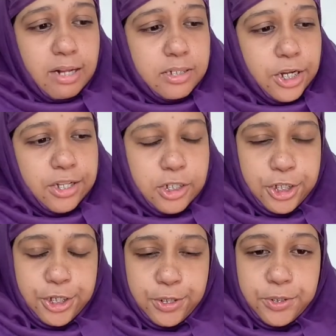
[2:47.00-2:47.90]
So the
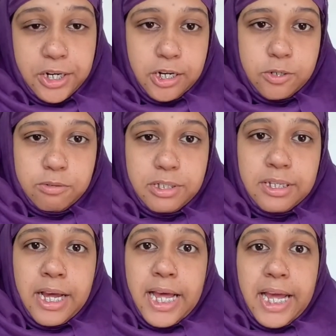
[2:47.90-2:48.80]
two girls
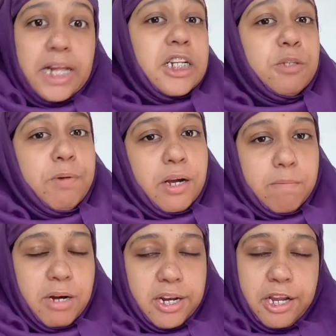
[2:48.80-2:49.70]
in this book,
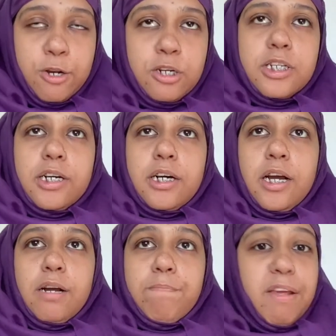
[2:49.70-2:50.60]
Amani and
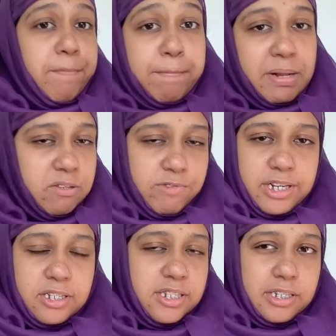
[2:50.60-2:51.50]
Huda, they've been best
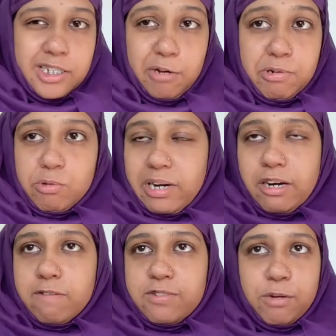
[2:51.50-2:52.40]
friends since they were
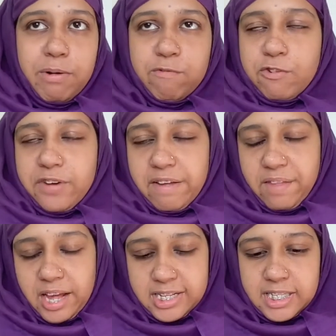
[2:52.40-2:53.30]
12, so about 4 or 5
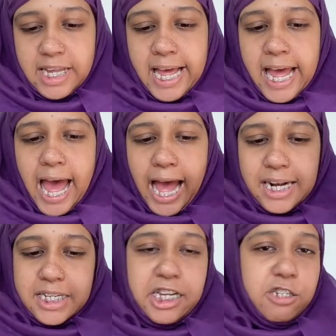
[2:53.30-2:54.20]
years,
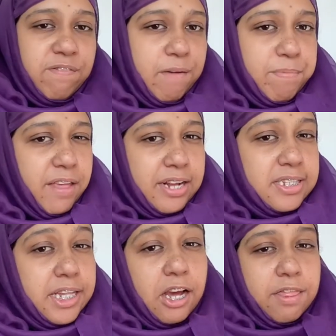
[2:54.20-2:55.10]
and each of them
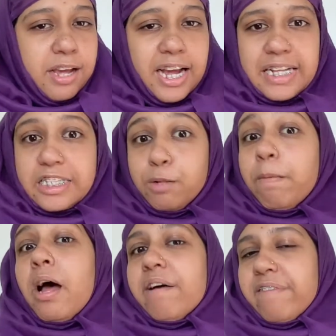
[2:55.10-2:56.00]
thinks the other has the
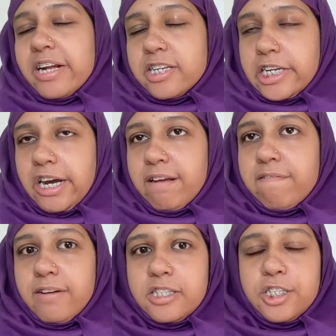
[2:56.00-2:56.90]
perfect
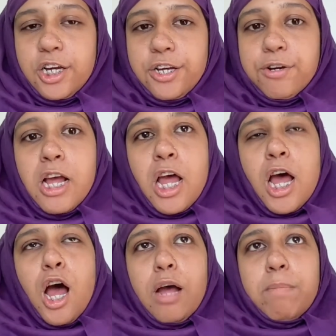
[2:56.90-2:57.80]
life. So
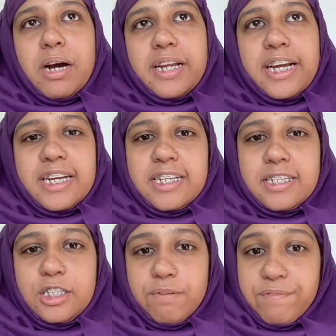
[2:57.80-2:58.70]
Amani
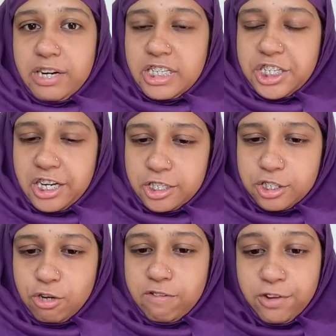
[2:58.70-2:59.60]
is very
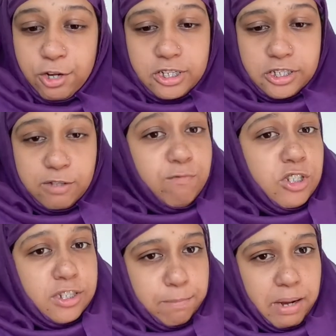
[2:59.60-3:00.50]
jealous of Huda's
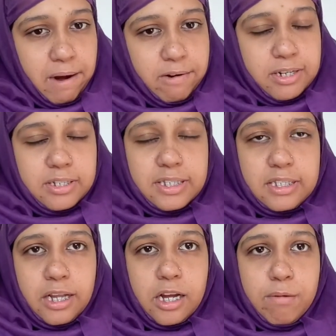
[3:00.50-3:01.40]
foster
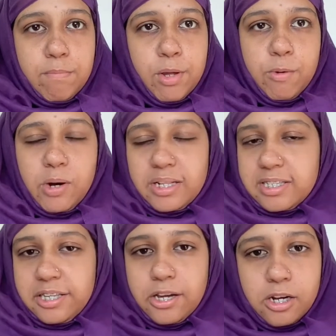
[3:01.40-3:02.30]
parents, who are
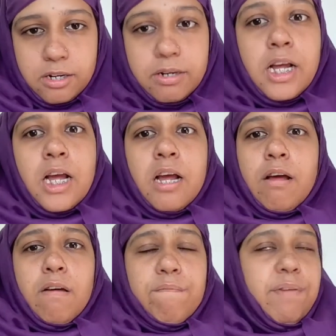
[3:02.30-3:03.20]
this young,
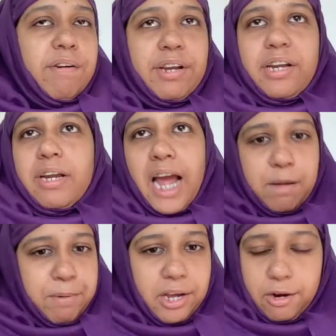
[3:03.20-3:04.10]
very
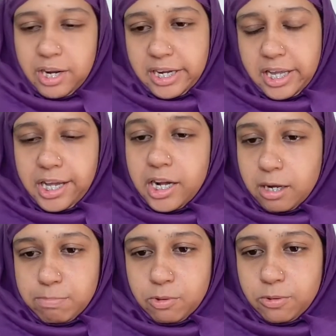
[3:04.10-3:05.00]
happy-go-lucky
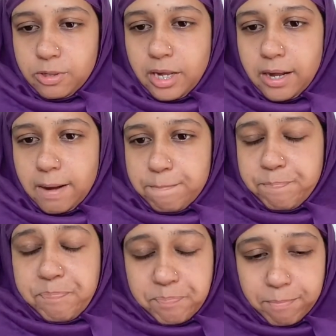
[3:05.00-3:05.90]
couple,
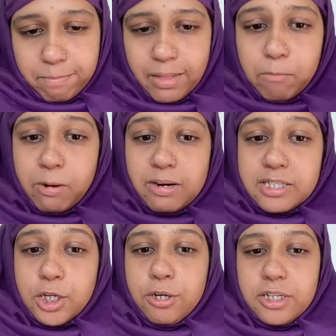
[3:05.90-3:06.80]

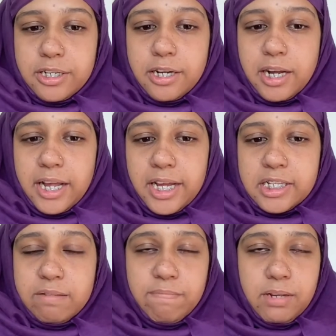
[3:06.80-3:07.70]
whereas Huda
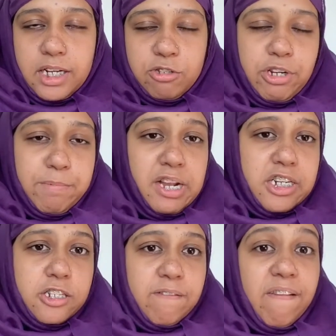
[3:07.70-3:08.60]
is extremely
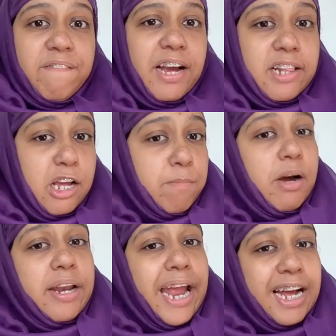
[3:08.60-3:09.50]
jealous of the fact that
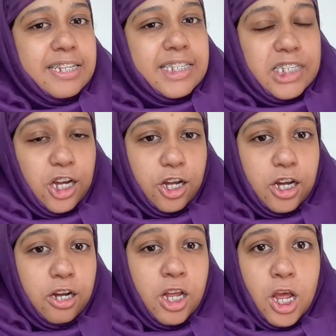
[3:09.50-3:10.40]
Amani has
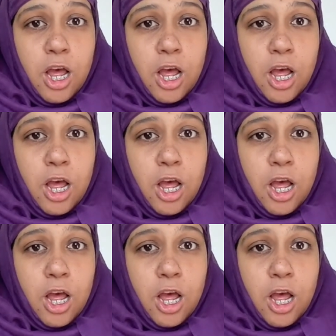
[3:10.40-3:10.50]
her